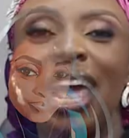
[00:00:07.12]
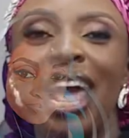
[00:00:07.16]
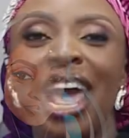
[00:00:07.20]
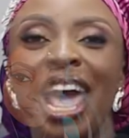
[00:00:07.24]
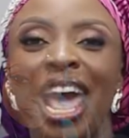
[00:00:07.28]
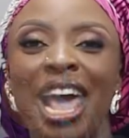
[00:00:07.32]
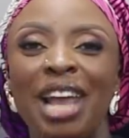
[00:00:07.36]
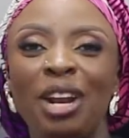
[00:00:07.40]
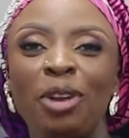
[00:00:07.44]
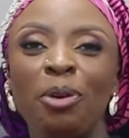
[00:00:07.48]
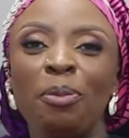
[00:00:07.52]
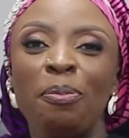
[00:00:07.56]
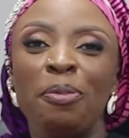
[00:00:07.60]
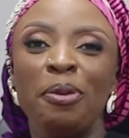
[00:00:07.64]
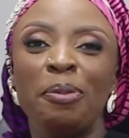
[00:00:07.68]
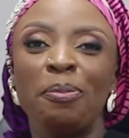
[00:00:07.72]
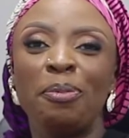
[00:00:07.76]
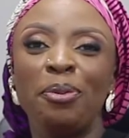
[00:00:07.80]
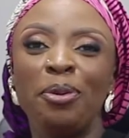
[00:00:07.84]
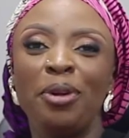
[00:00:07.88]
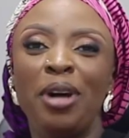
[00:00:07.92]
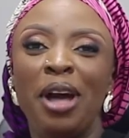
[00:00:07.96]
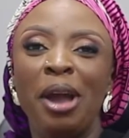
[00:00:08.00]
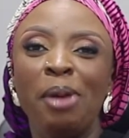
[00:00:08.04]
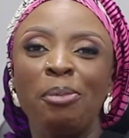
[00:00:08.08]
Hello
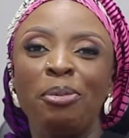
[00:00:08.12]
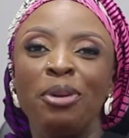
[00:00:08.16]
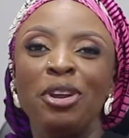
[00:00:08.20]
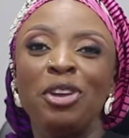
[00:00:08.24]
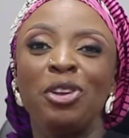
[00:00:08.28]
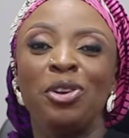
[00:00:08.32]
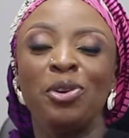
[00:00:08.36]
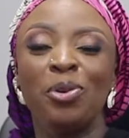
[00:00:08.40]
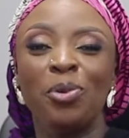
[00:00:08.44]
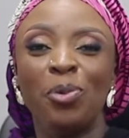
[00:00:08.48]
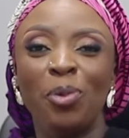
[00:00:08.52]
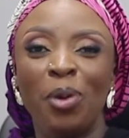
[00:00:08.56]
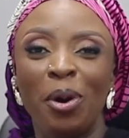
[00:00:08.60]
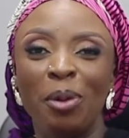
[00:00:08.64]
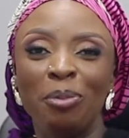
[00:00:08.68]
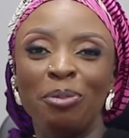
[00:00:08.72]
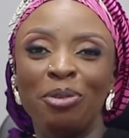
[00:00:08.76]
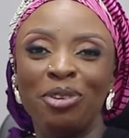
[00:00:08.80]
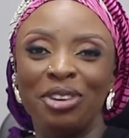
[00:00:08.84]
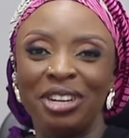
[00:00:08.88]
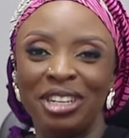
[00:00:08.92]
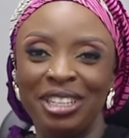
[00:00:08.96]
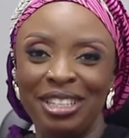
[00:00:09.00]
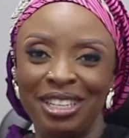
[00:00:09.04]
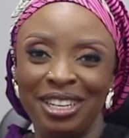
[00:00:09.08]
people, I bring you warm
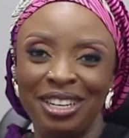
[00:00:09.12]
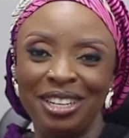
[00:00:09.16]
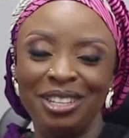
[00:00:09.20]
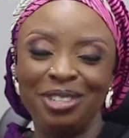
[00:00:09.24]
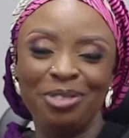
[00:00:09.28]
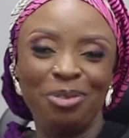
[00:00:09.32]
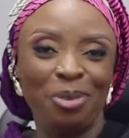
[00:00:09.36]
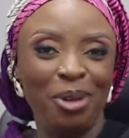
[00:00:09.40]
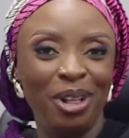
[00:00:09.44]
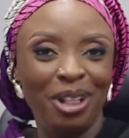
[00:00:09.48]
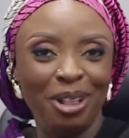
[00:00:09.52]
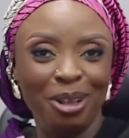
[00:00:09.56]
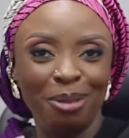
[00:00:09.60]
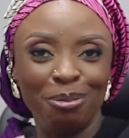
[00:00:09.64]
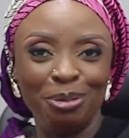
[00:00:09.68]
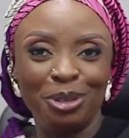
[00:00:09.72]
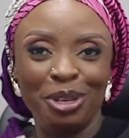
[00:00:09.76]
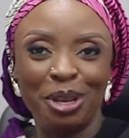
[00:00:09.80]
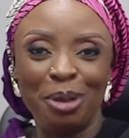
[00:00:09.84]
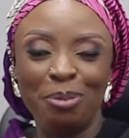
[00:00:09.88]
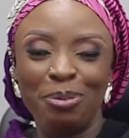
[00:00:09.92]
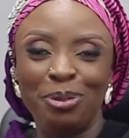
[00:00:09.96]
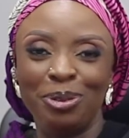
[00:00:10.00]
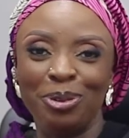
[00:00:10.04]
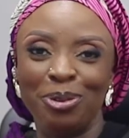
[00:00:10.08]
greetings. Welcome
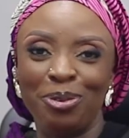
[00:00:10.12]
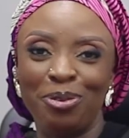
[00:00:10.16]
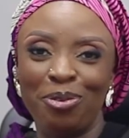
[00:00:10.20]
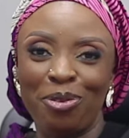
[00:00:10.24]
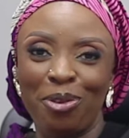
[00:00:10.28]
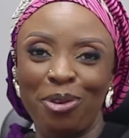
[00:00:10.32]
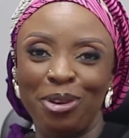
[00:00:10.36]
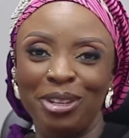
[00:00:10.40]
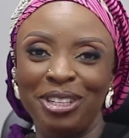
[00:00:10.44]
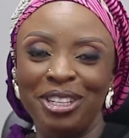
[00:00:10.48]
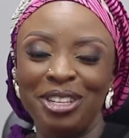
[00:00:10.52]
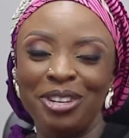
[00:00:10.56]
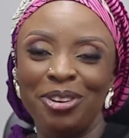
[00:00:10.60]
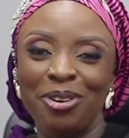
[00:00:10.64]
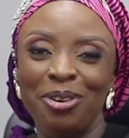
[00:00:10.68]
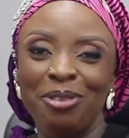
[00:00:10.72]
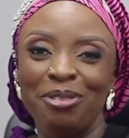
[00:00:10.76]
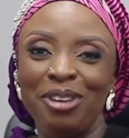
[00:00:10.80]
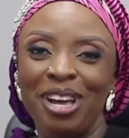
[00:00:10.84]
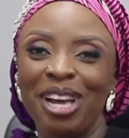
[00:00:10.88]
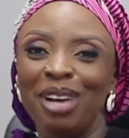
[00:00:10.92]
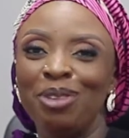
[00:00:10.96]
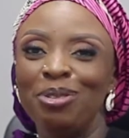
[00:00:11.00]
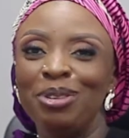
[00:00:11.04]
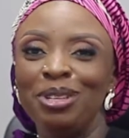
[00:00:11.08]
to episode 14
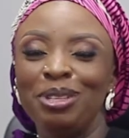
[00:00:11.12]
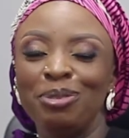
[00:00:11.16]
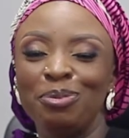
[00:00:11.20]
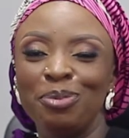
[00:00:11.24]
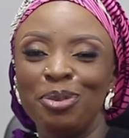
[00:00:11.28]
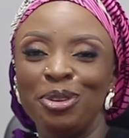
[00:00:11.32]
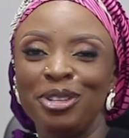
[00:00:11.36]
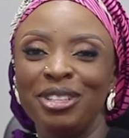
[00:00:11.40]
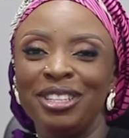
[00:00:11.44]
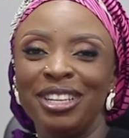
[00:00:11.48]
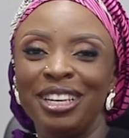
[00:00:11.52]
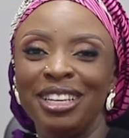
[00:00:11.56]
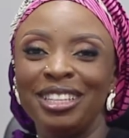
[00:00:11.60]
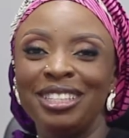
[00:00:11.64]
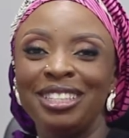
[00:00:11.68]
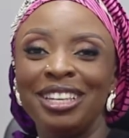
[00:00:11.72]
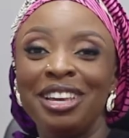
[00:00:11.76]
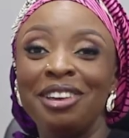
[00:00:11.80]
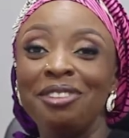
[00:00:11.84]
of Harry's Musings.